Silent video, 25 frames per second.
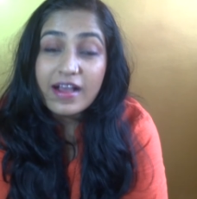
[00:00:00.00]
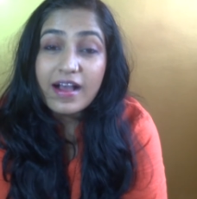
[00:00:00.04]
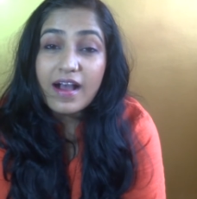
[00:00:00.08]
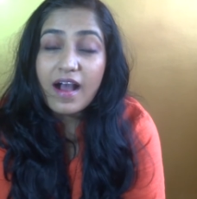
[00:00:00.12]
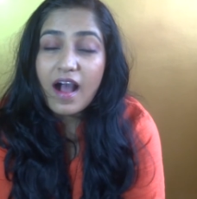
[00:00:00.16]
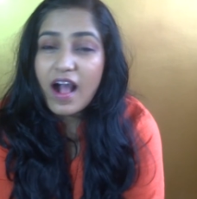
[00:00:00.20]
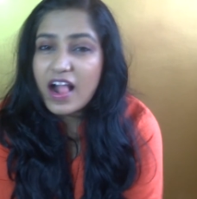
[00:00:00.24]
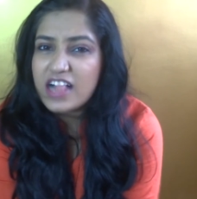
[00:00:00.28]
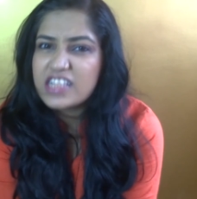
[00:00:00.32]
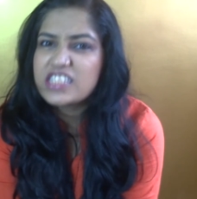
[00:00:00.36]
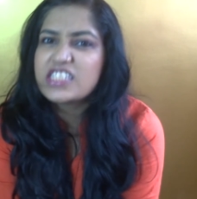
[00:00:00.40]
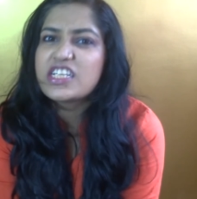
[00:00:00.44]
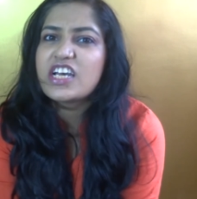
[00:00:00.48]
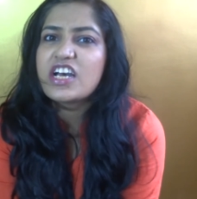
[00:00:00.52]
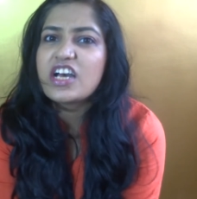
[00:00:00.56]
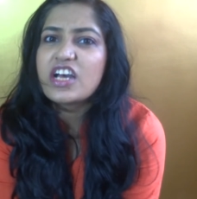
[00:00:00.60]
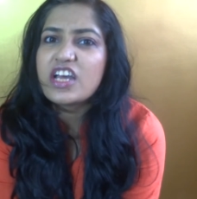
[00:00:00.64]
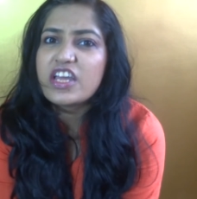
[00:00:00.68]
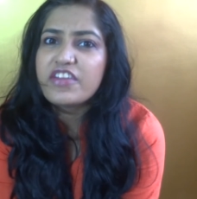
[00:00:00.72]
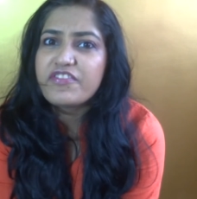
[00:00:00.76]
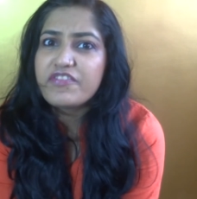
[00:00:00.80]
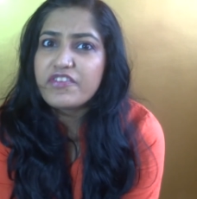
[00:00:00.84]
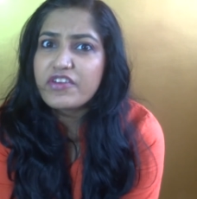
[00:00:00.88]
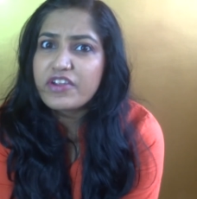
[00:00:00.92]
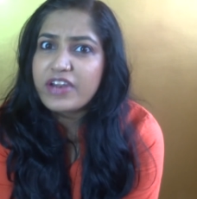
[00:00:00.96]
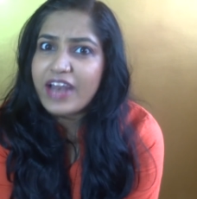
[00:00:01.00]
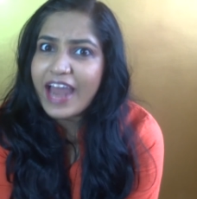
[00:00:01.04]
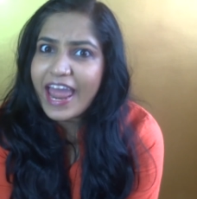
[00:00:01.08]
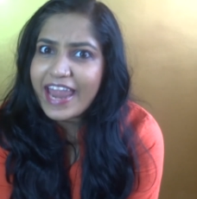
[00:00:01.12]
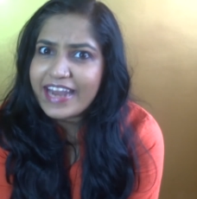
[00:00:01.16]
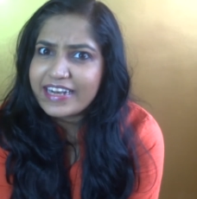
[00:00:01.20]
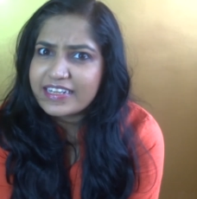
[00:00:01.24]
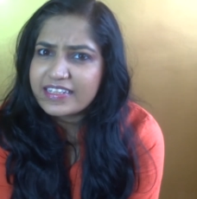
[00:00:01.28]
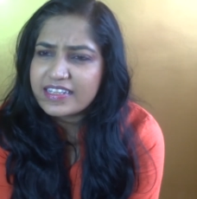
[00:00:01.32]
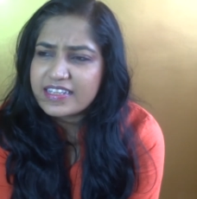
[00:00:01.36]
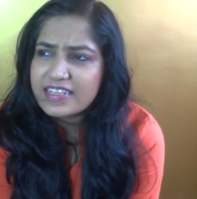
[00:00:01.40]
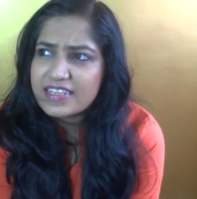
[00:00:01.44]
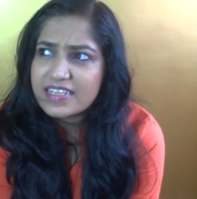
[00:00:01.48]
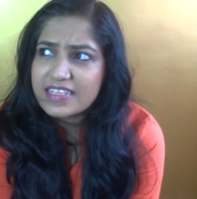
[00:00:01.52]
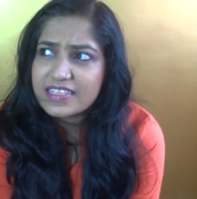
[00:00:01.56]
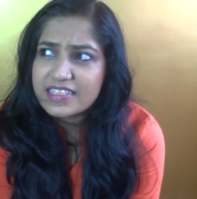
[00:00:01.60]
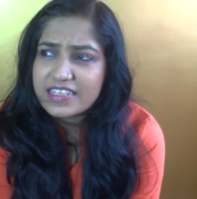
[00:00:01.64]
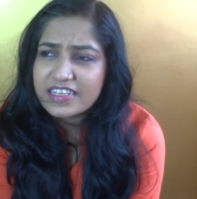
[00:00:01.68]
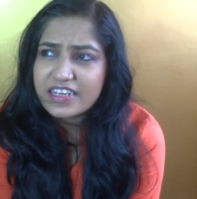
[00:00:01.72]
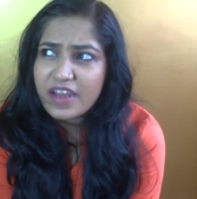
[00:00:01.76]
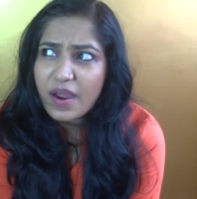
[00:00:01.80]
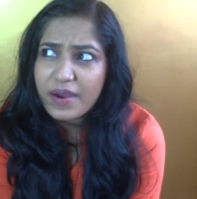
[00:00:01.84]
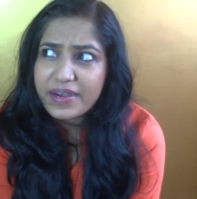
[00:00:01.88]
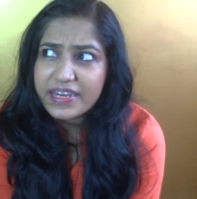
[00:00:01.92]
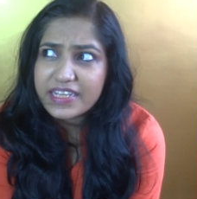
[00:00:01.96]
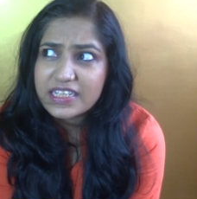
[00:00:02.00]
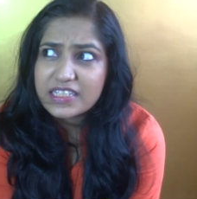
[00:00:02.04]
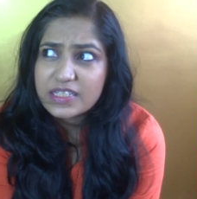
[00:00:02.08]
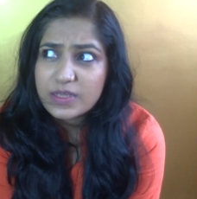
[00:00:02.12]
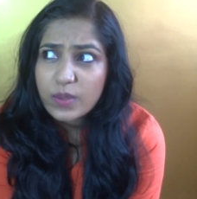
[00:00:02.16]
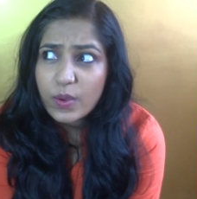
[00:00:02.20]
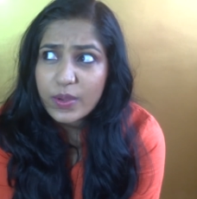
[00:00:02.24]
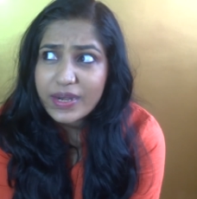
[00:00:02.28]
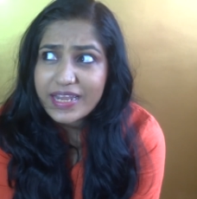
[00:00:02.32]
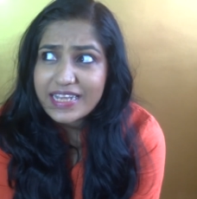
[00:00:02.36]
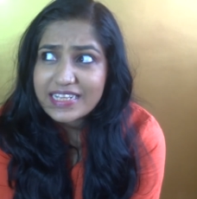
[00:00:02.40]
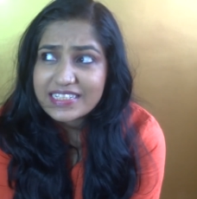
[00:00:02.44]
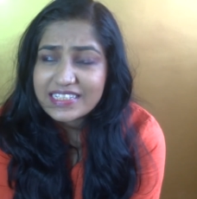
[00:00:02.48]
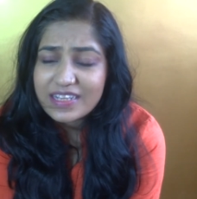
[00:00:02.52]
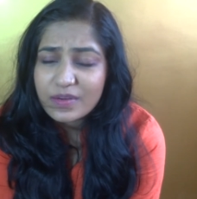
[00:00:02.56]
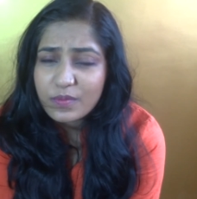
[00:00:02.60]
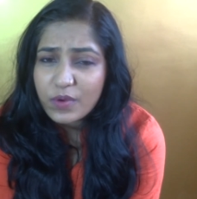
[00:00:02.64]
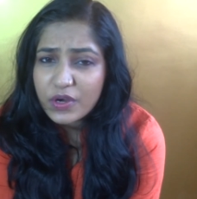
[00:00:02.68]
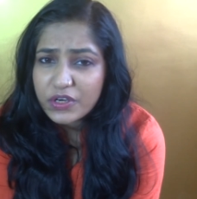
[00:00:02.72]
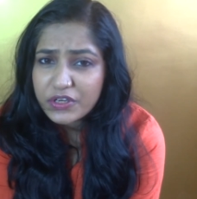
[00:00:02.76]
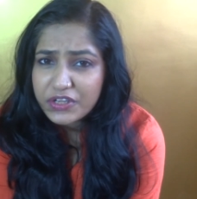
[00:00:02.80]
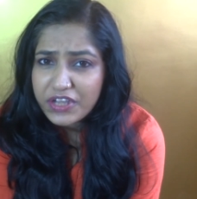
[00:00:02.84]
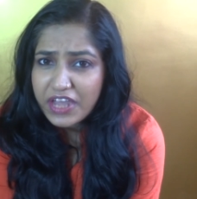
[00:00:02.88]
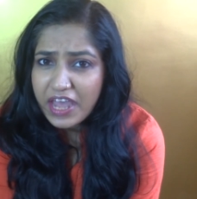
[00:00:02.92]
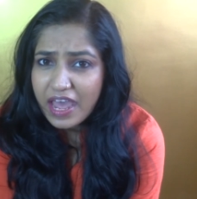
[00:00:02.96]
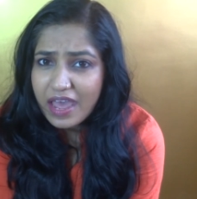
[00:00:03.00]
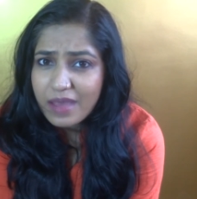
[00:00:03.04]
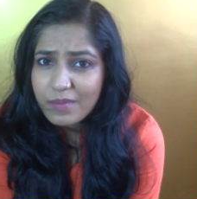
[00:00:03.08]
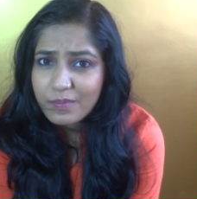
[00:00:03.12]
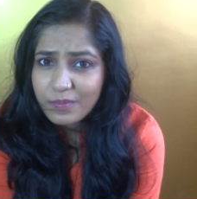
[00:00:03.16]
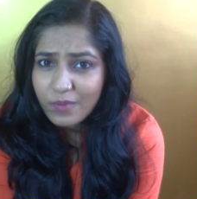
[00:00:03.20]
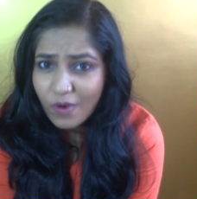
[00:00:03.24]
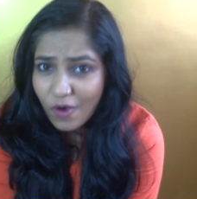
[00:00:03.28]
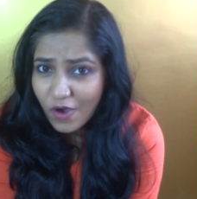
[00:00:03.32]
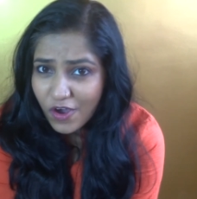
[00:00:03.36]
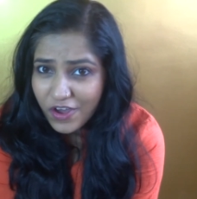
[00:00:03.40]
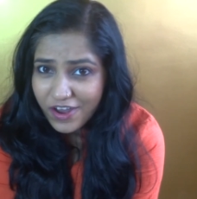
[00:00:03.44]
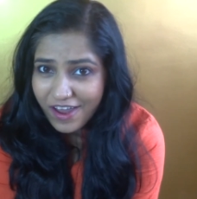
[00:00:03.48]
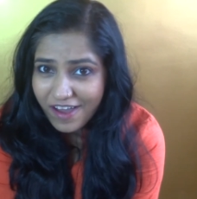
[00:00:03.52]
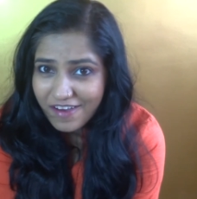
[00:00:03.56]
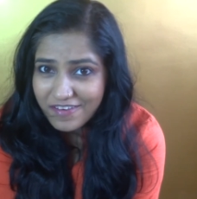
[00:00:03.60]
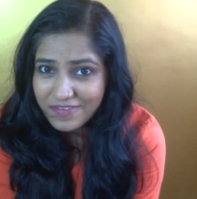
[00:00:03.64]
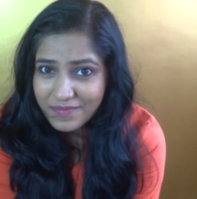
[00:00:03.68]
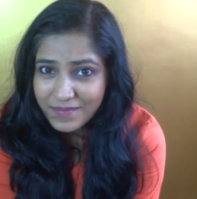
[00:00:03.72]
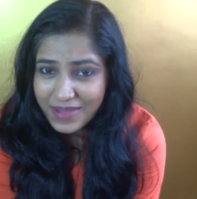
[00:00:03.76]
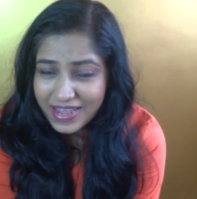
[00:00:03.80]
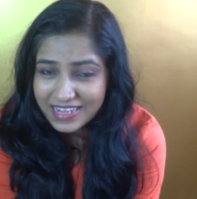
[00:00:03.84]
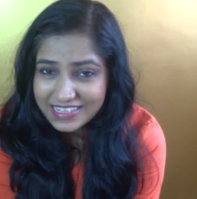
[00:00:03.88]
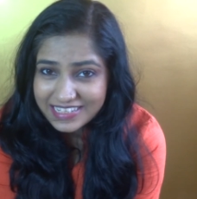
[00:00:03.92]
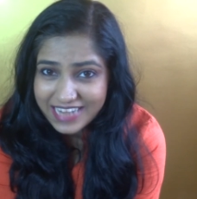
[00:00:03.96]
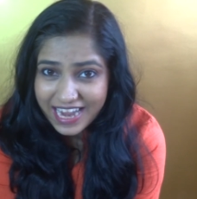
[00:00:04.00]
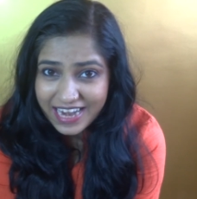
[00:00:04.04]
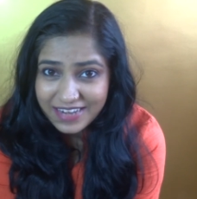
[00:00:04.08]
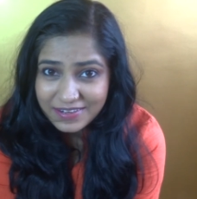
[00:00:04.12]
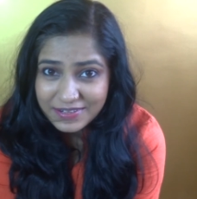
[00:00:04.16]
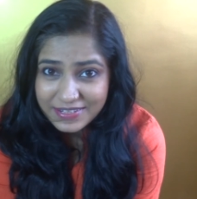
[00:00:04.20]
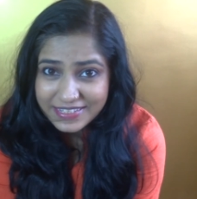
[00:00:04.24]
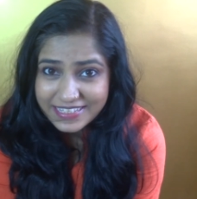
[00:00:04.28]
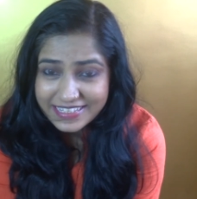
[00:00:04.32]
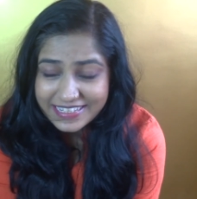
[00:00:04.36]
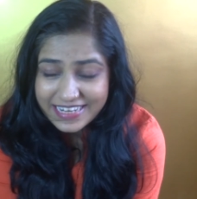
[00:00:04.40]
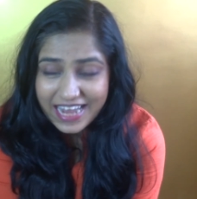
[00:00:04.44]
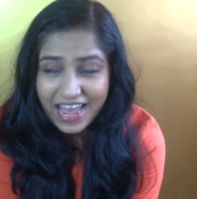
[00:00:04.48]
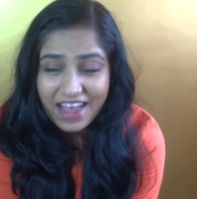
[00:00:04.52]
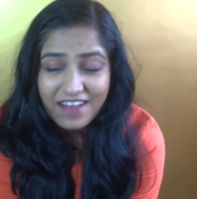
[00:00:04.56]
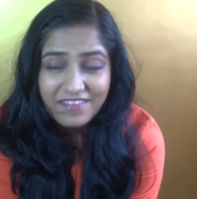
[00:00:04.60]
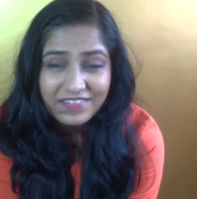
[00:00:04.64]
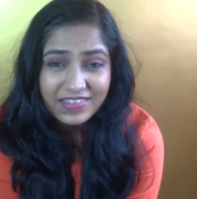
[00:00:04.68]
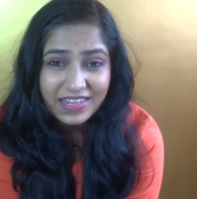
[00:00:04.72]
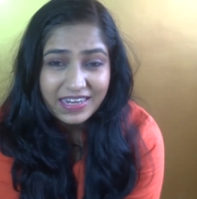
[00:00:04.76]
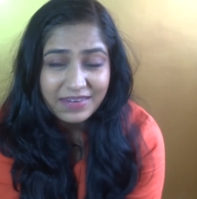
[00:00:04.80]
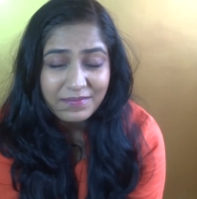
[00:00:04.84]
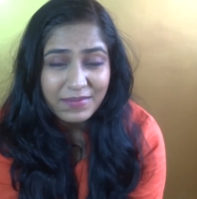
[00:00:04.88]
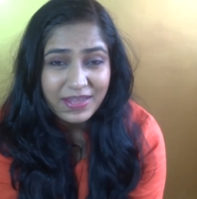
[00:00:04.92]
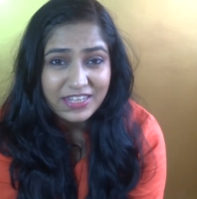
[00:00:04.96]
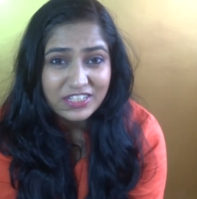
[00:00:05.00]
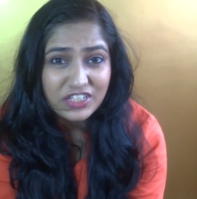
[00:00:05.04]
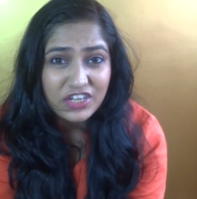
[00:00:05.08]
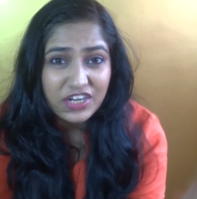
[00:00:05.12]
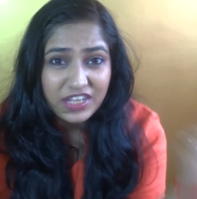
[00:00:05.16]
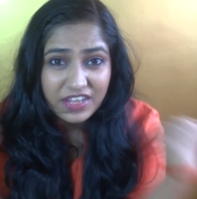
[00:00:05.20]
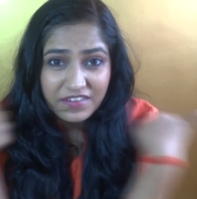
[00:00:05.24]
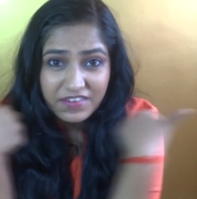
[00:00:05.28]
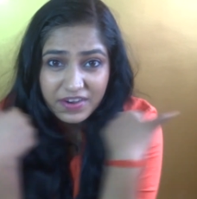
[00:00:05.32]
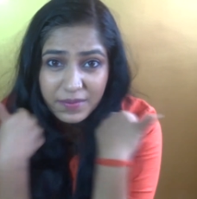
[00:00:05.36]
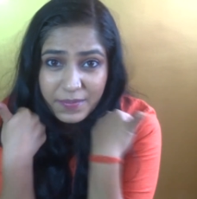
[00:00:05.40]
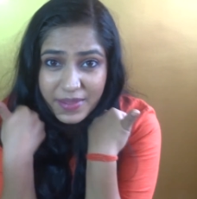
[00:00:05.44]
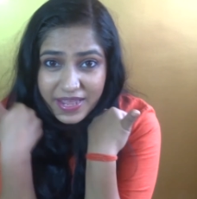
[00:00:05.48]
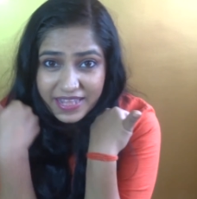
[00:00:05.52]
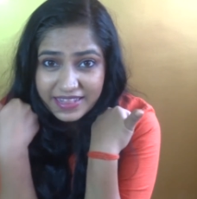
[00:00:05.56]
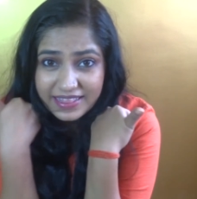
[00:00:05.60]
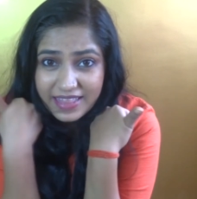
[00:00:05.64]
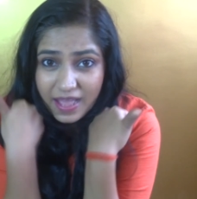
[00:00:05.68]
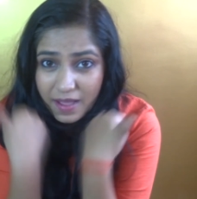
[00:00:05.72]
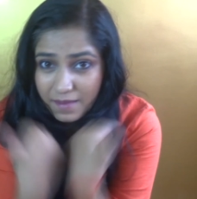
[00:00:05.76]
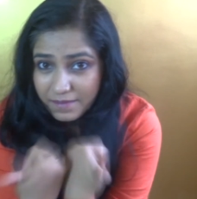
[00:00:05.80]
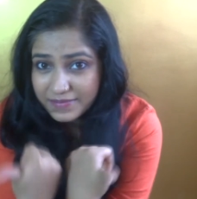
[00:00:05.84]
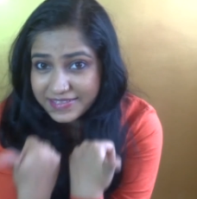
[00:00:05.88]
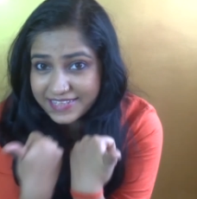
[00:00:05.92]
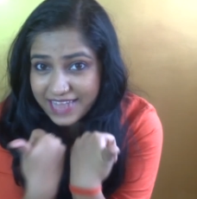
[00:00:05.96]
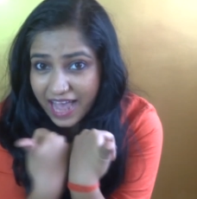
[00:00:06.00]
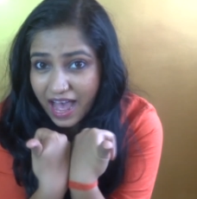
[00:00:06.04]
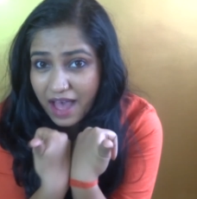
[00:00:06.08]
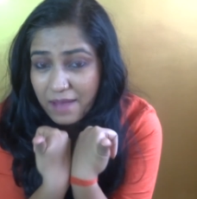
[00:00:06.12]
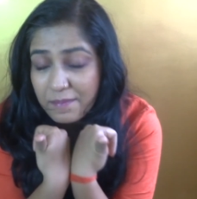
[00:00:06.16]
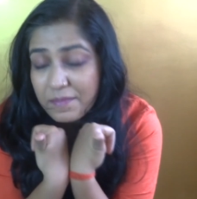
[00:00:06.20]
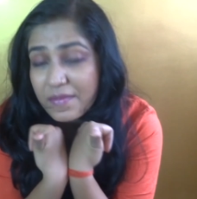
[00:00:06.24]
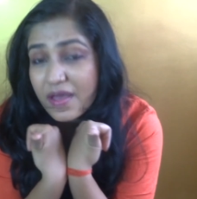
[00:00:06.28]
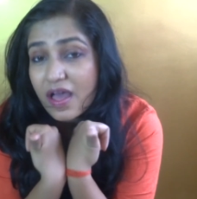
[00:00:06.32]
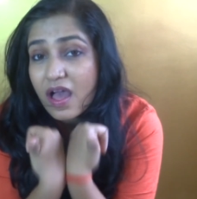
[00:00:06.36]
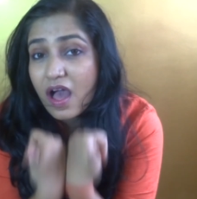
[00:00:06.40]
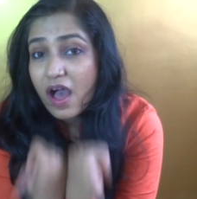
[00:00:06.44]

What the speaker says: Also, if you like these idiotic stories and want to hear more of my childhood stuff, then make sure to give it a big thumbs up.